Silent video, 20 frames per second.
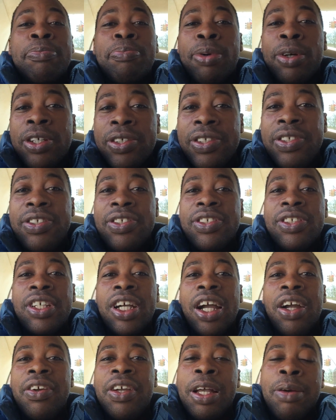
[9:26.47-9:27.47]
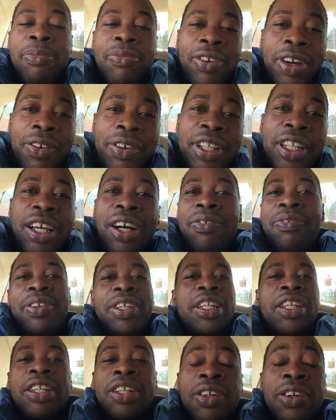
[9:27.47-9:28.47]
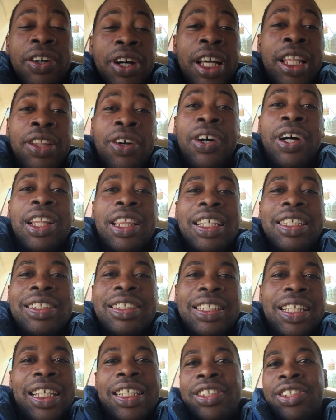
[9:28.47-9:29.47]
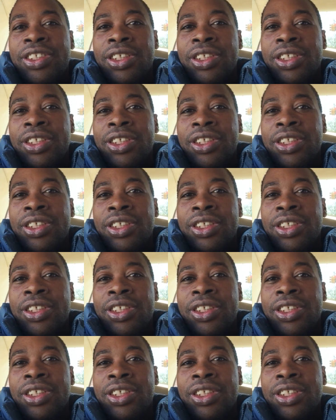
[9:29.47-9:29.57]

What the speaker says: person. Sorry, I'm very loving and all these things.